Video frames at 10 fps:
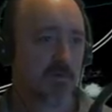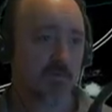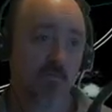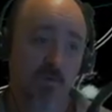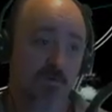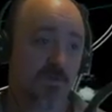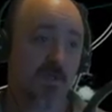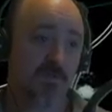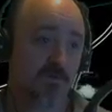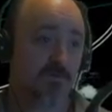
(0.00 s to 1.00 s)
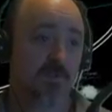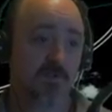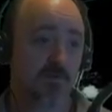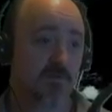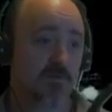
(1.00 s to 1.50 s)
Buenos nachos is
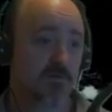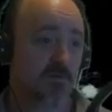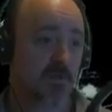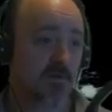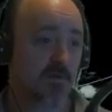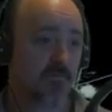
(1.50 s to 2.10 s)
good too, yeah.